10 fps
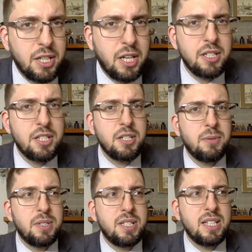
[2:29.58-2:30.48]
a lot, so
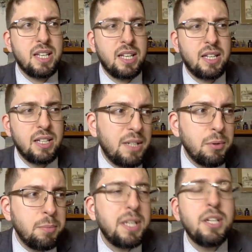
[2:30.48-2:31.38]
I would say it
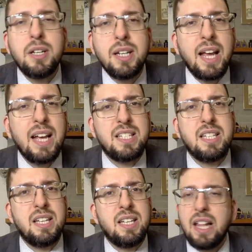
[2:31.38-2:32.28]
will be good as
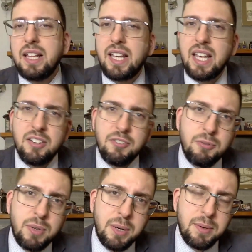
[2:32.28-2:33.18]
an elegant
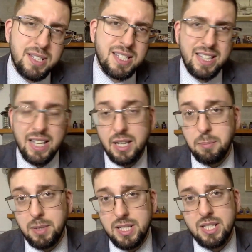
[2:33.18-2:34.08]
fragrance, like a
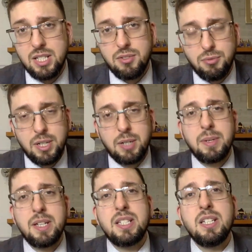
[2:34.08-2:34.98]
business
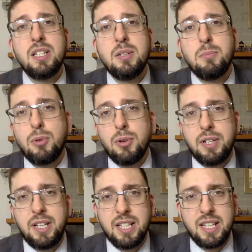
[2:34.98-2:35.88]
fragrance, or
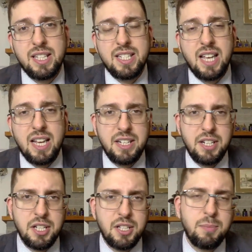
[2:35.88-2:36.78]
on the elegant side,
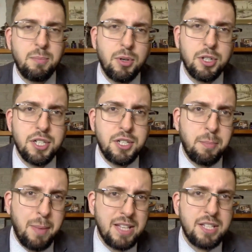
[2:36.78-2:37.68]
not much on the
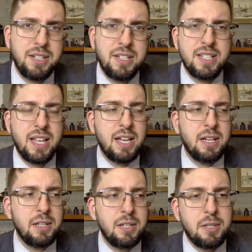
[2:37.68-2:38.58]
masculine
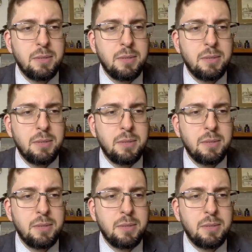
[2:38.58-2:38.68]
side,